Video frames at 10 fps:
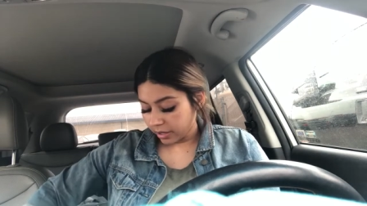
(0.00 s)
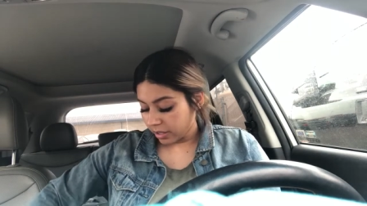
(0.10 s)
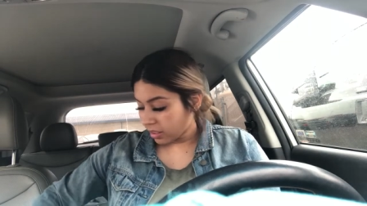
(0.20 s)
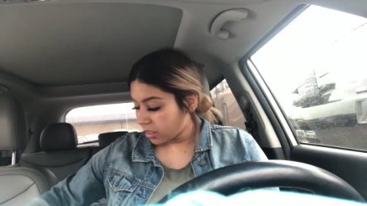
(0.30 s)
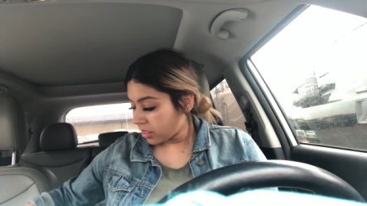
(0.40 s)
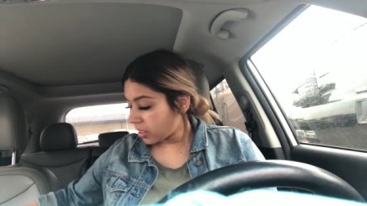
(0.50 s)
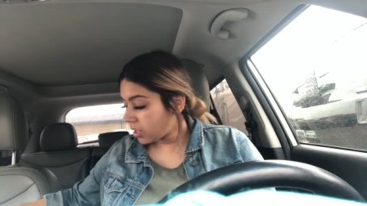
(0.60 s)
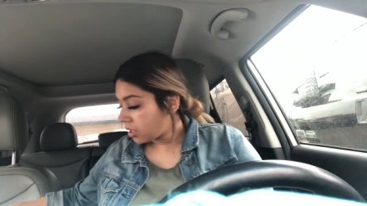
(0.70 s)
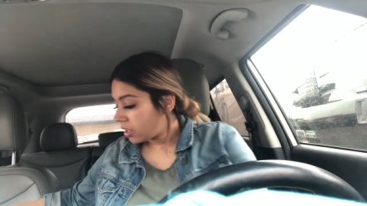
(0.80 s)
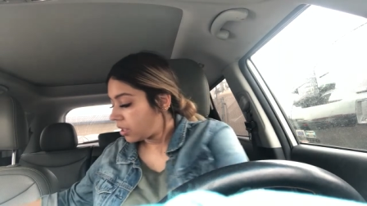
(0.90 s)
And
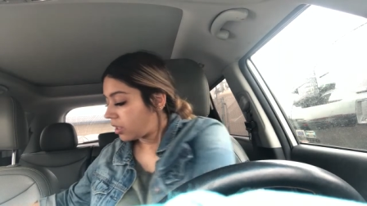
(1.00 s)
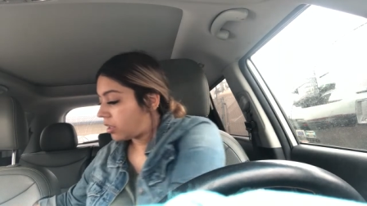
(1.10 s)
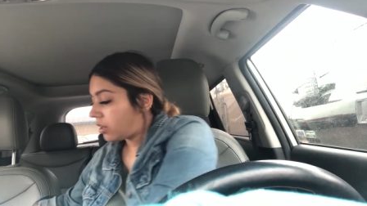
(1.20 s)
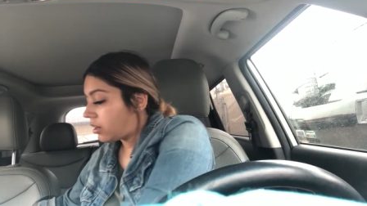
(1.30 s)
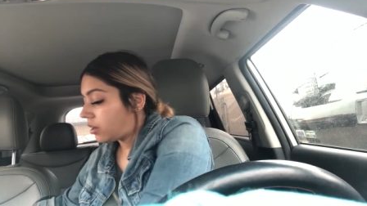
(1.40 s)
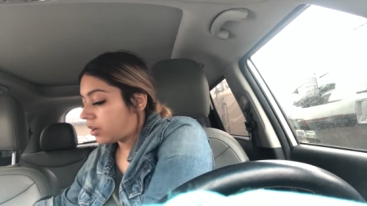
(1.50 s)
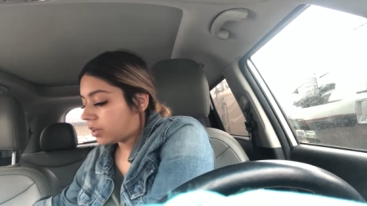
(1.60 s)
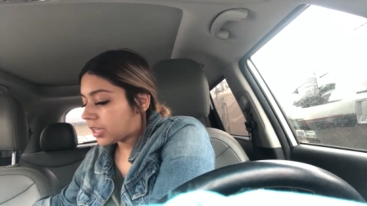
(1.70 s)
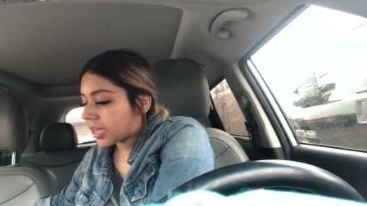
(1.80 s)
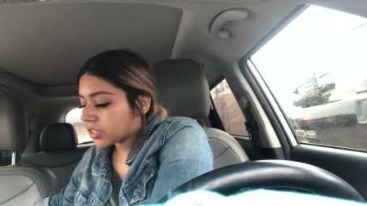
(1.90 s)
then,
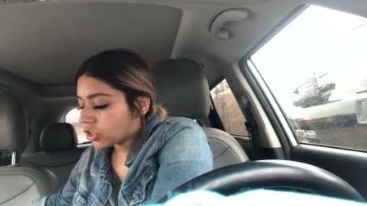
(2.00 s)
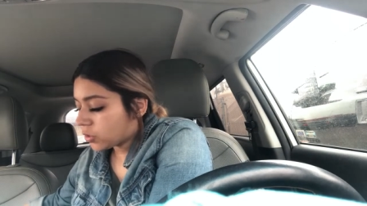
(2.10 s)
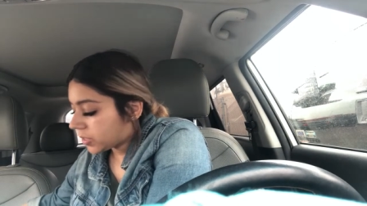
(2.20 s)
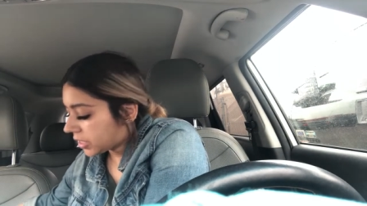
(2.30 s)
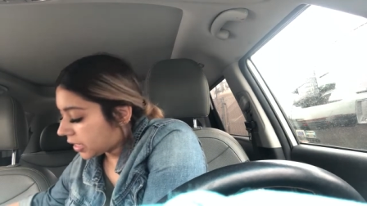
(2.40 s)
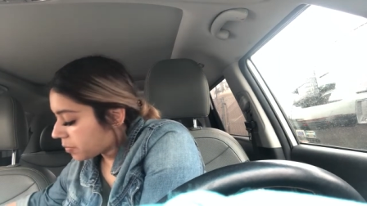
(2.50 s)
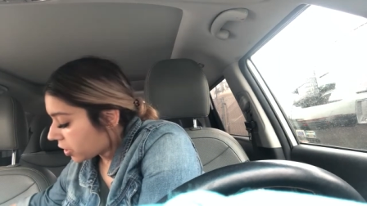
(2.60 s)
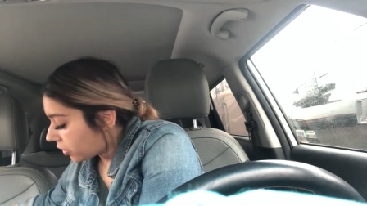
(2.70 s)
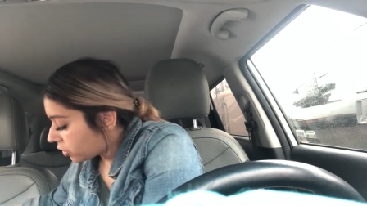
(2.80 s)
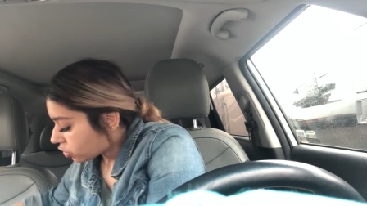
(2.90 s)
yeah, so she was telling me
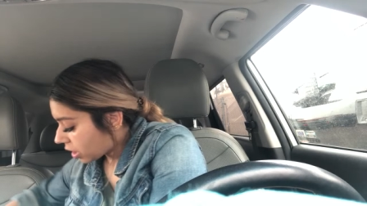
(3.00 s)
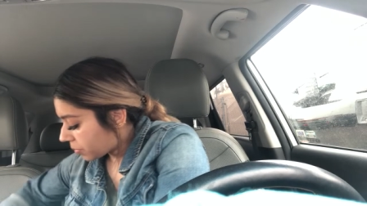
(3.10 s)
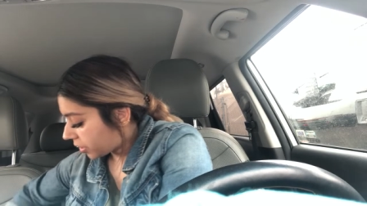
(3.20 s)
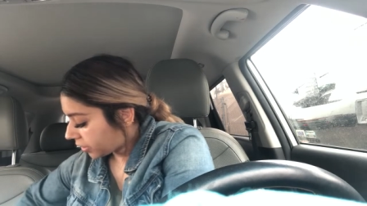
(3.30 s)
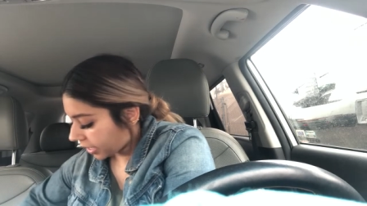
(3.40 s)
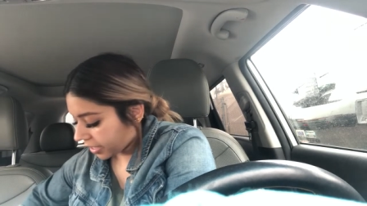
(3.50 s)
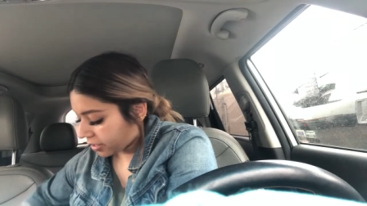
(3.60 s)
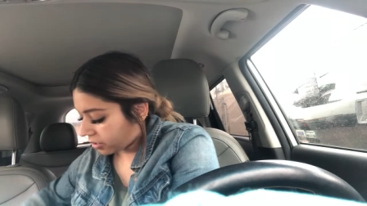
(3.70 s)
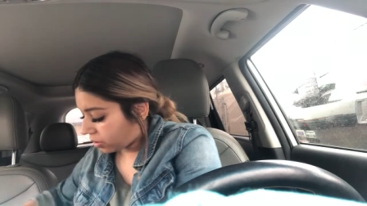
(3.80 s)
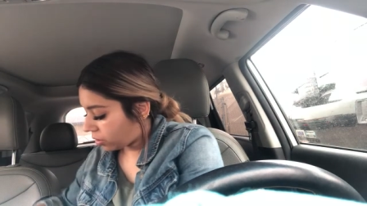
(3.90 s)
all the drama,
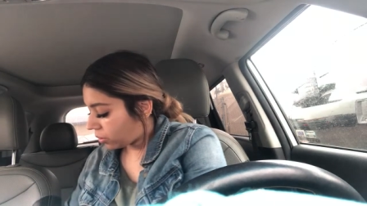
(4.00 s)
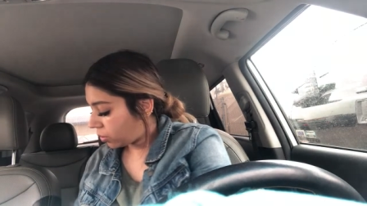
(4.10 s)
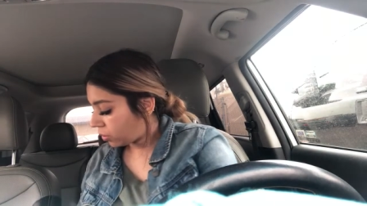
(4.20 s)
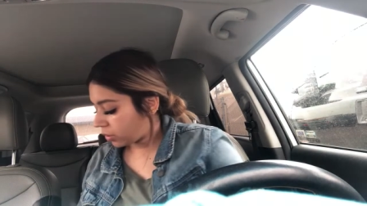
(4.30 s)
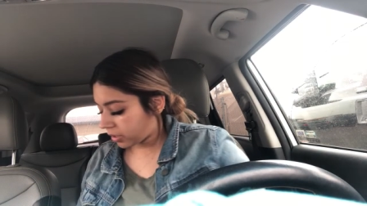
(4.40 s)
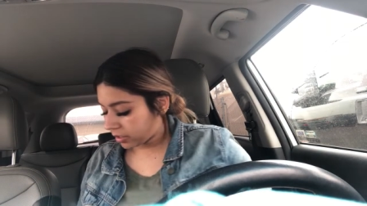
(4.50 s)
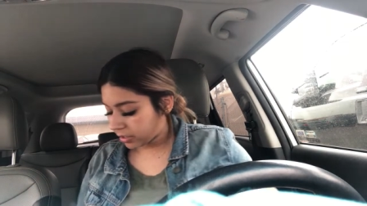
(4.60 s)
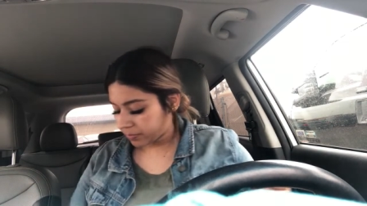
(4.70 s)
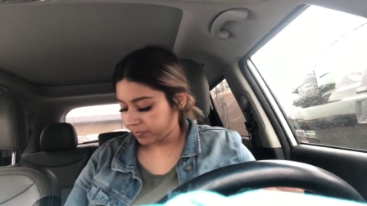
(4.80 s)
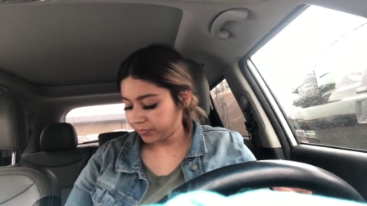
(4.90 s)
like, oh,
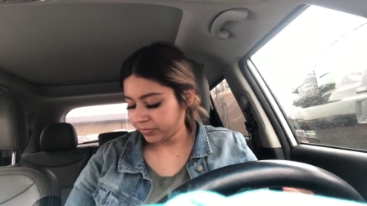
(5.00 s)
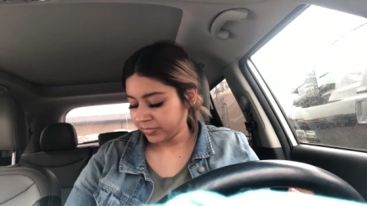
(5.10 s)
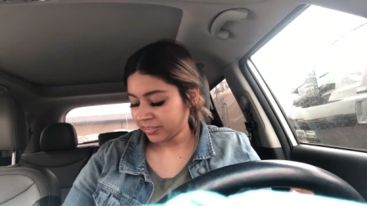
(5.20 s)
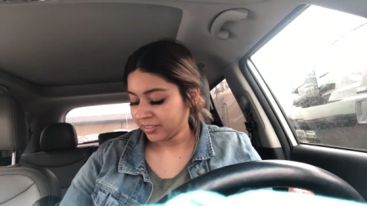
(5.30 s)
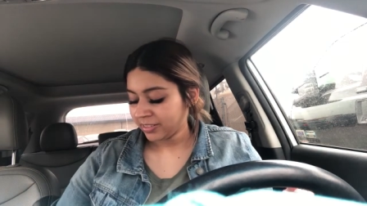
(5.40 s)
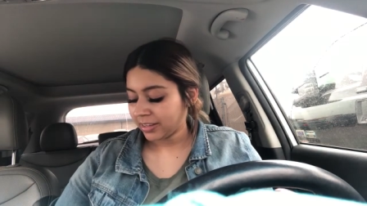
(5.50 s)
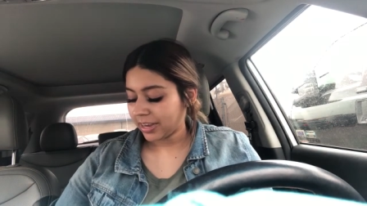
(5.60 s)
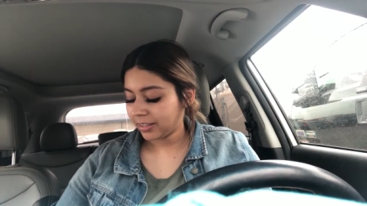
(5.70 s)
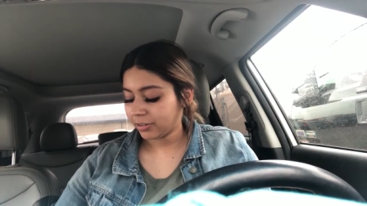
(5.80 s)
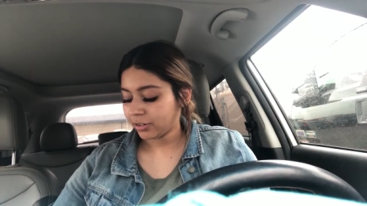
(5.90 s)
um,
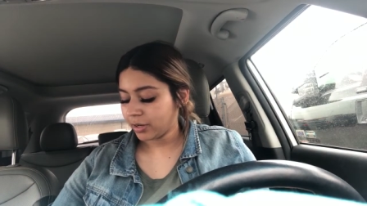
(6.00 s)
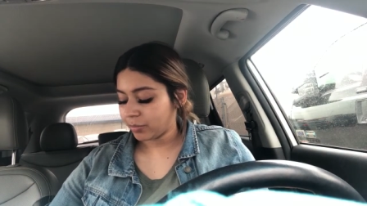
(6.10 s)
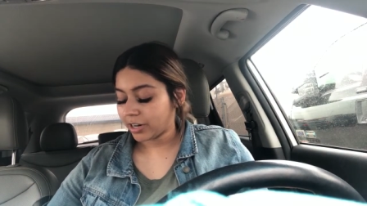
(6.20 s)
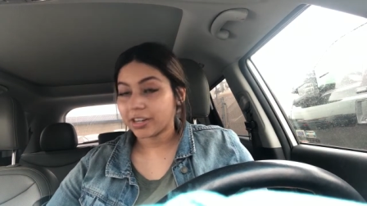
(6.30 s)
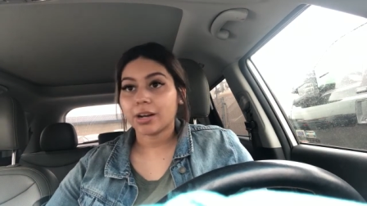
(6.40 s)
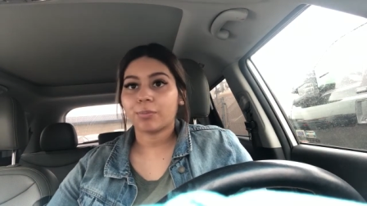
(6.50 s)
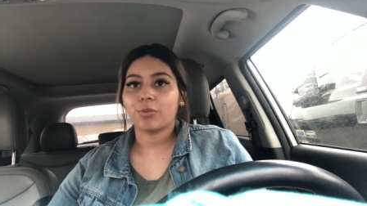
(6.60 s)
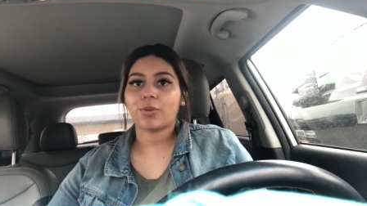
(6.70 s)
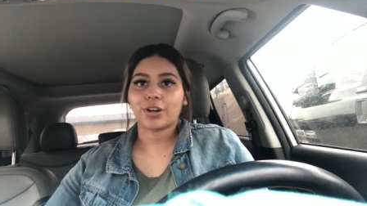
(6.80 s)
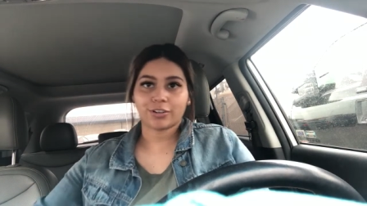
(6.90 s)
I literally brought a cup
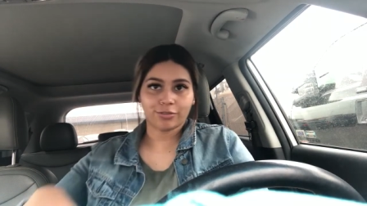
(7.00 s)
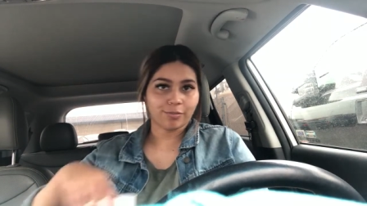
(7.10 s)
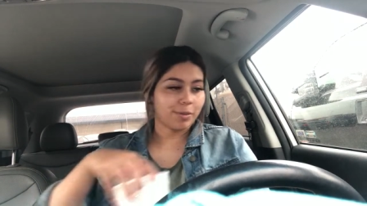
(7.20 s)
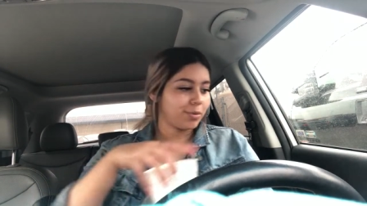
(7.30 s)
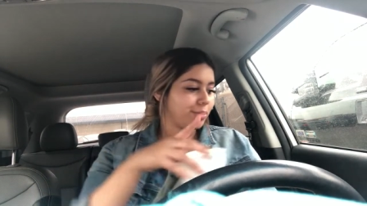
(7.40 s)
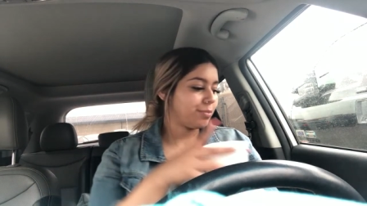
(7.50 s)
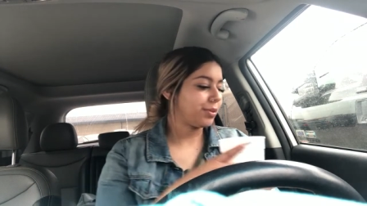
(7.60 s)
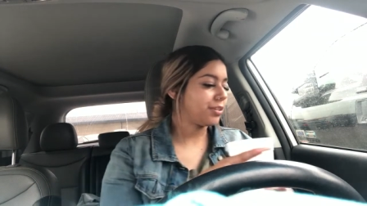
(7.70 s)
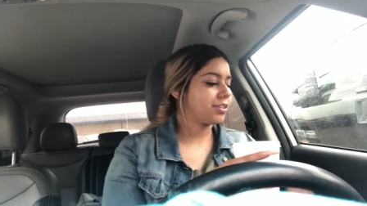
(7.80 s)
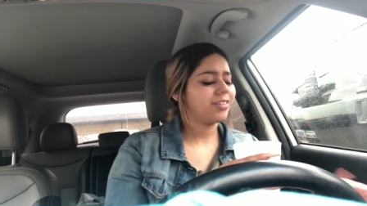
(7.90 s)
of water for my beauty
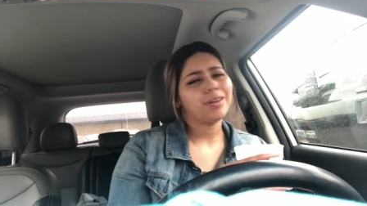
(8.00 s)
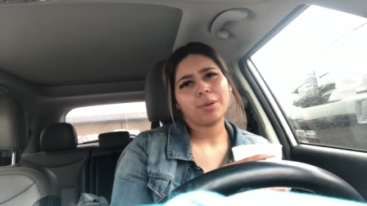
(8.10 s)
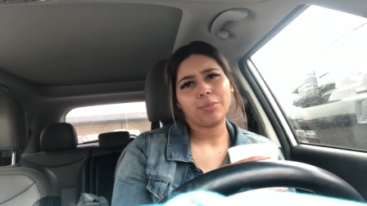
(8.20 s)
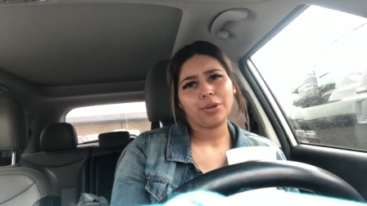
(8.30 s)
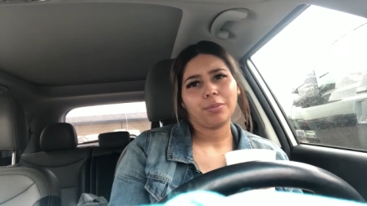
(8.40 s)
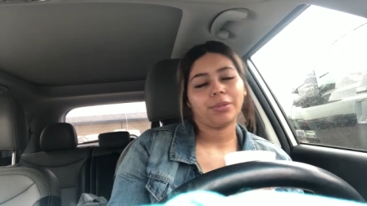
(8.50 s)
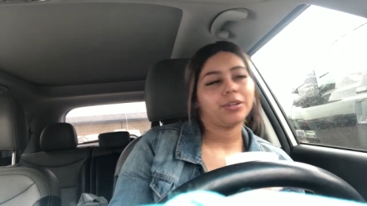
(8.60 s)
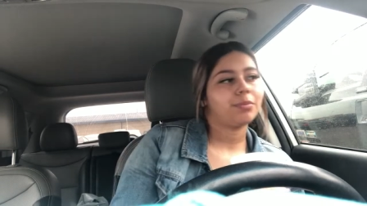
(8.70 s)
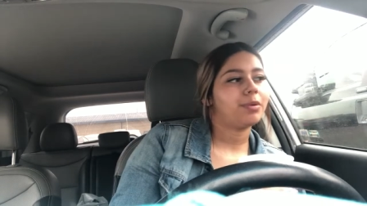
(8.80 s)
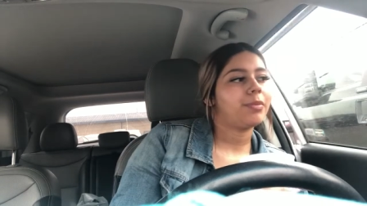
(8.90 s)
blender. Not my beauty
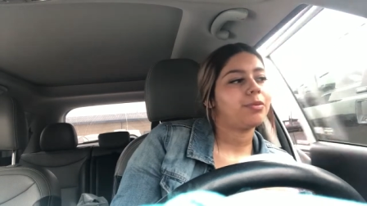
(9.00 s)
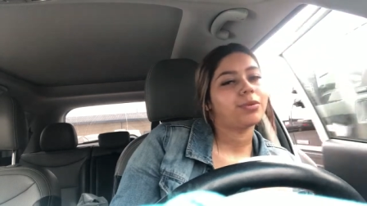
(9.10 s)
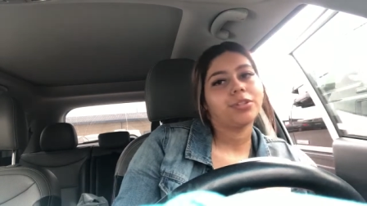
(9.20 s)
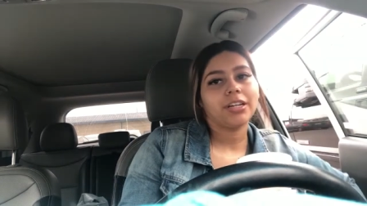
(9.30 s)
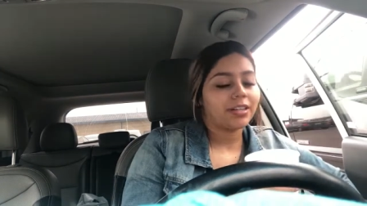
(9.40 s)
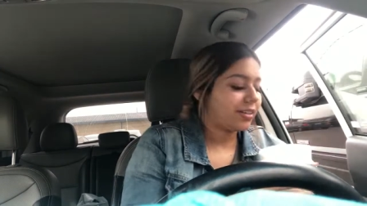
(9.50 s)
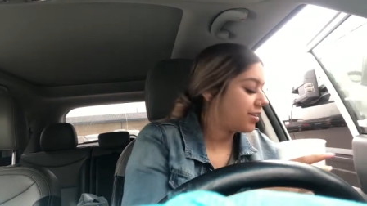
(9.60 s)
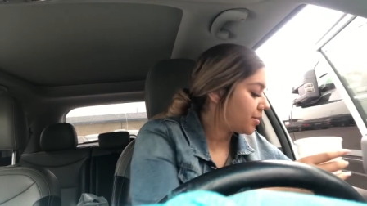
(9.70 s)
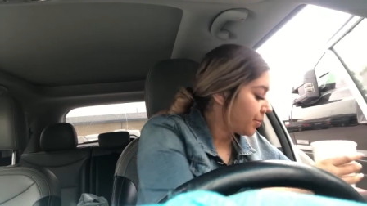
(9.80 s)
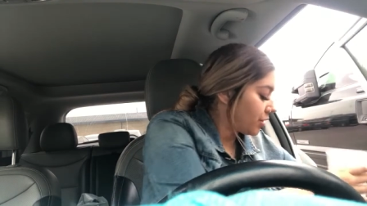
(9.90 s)
blender, but my Real
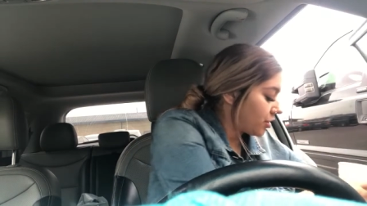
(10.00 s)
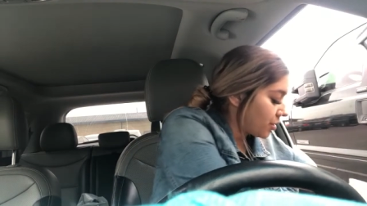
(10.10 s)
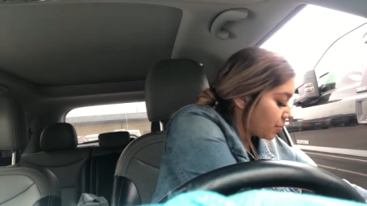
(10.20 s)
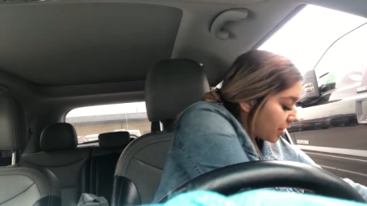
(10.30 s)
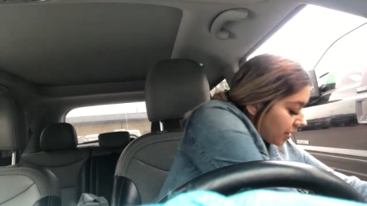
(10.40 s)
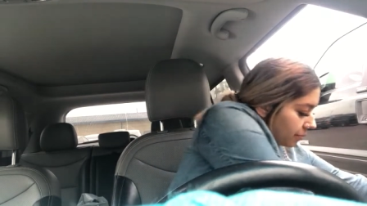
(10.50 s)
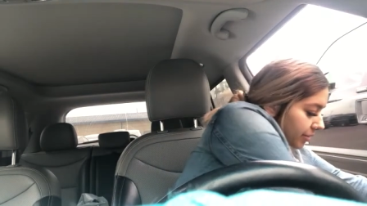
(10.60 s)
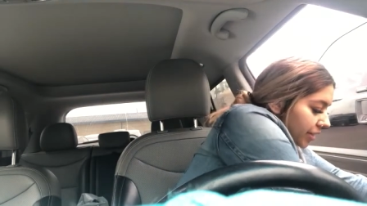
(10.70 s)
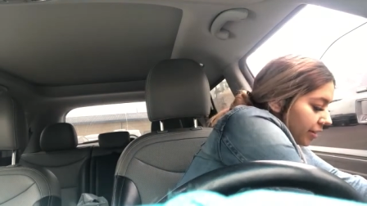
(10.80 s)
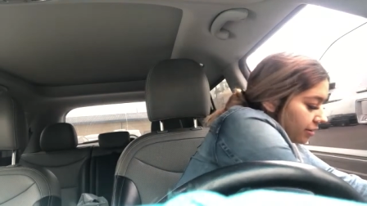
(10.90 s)
Technique sponge, so I'm going to
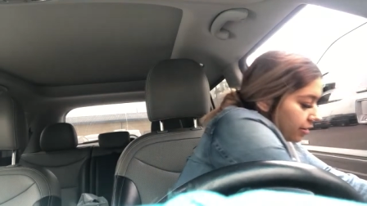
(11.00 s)
empty it.